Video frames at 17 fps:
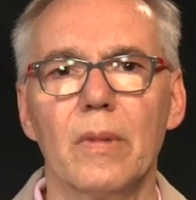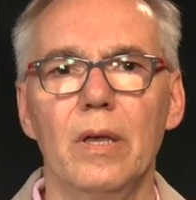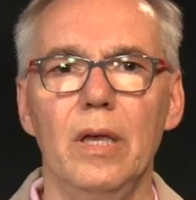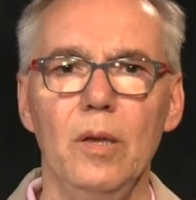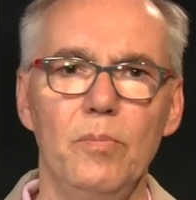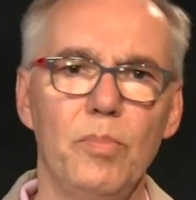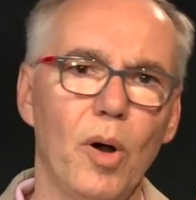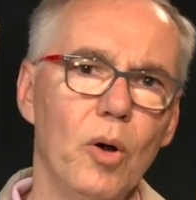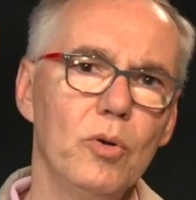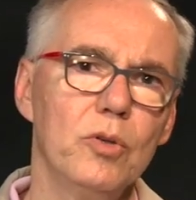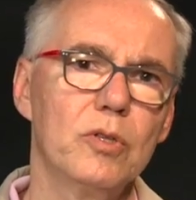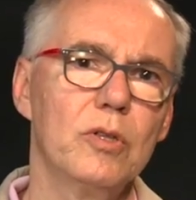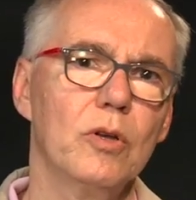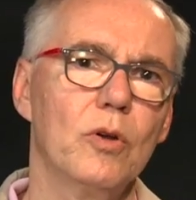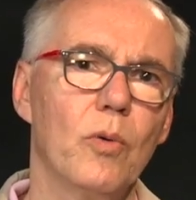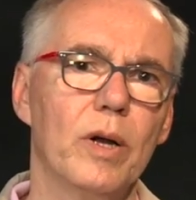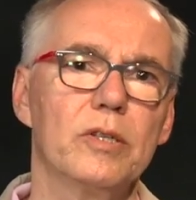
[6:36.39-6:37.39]
he posed
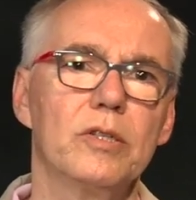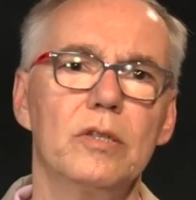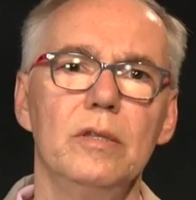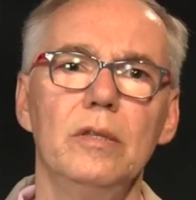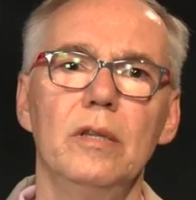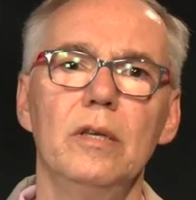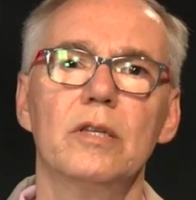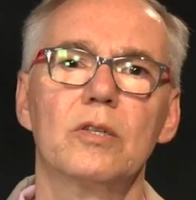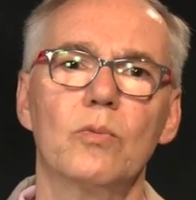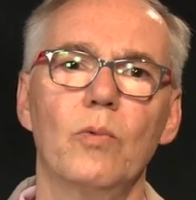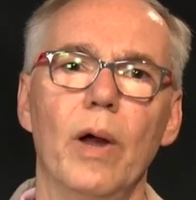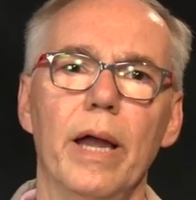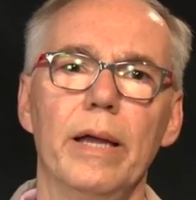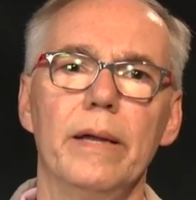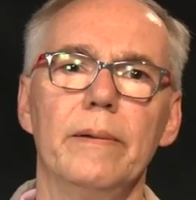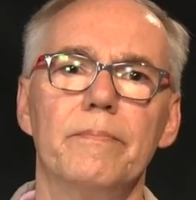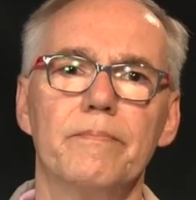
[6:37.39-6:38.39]
the question this
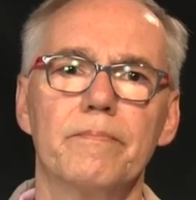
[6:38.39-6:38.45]
way.